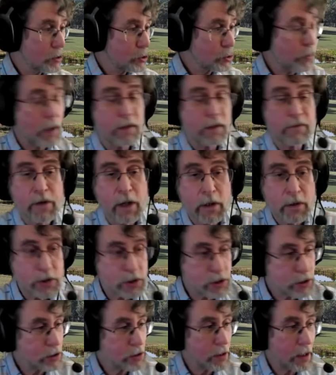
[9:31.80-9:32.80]
12
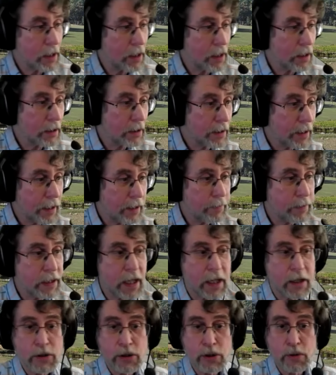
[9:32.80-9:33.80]
goats. How
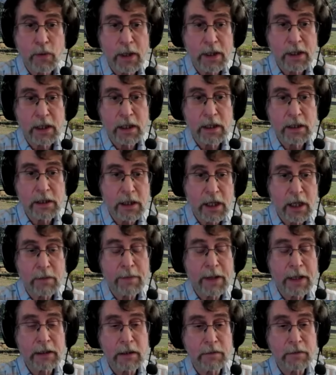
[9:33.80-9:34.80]
many acres do I need to
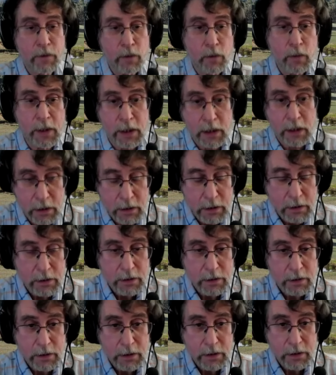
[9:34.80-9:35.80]
keep them out there for a week?
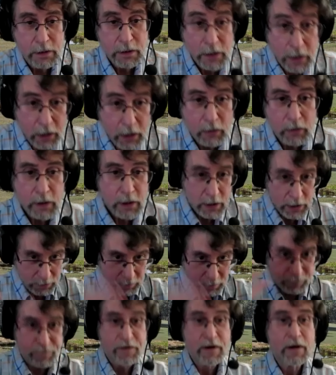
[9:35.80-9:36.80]

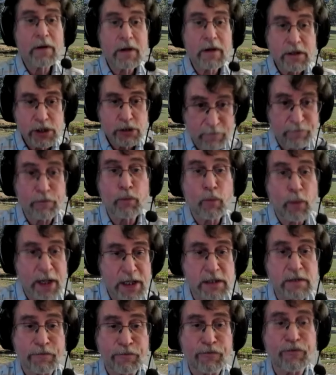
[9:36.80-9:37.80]
Very different
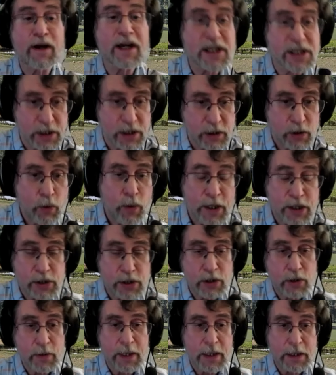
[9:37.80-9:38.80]
ways of phrasing the
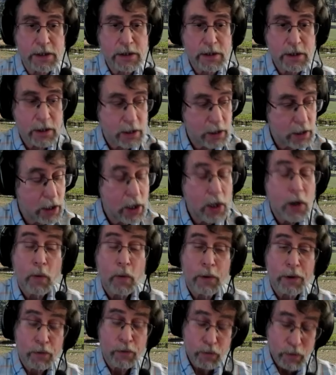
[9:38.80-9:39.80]
question you asked.
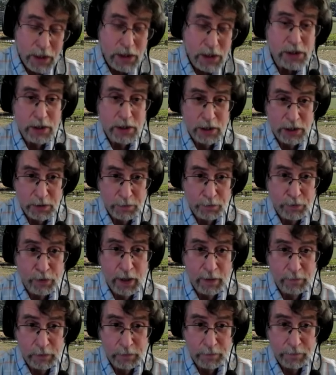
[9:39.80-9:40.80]
Well, the reason it's a
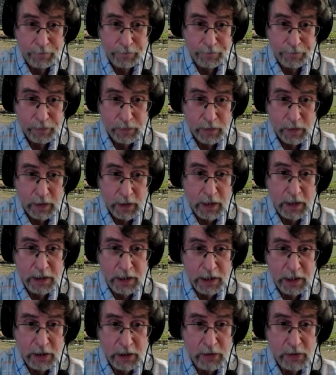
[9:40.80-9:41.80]
problem in
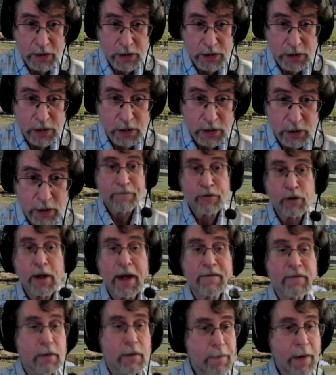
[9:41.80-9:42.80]
the US, if you
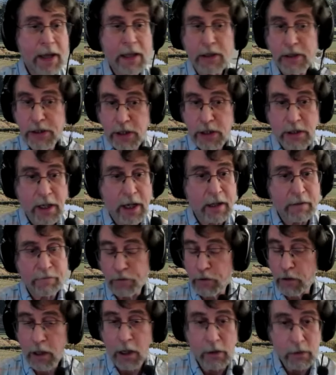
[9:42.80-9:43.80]
have to balance a diet
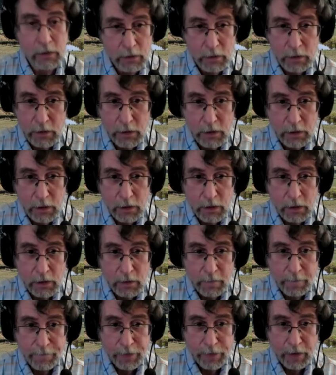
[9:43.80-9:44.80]
for a goat,
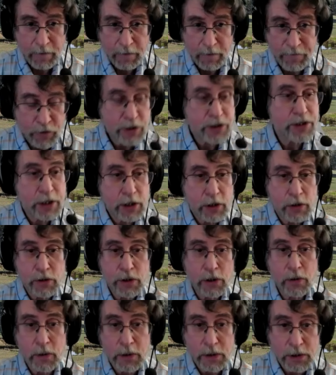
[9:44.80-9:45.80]
first thing you
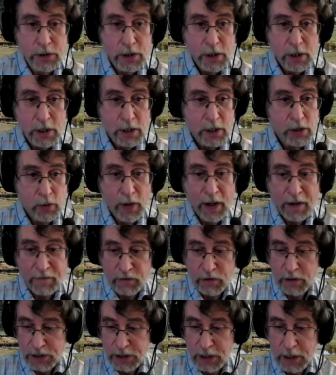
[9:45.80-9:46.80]
do is you have
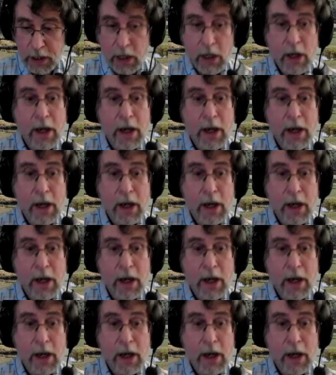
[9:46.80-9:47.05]
to say,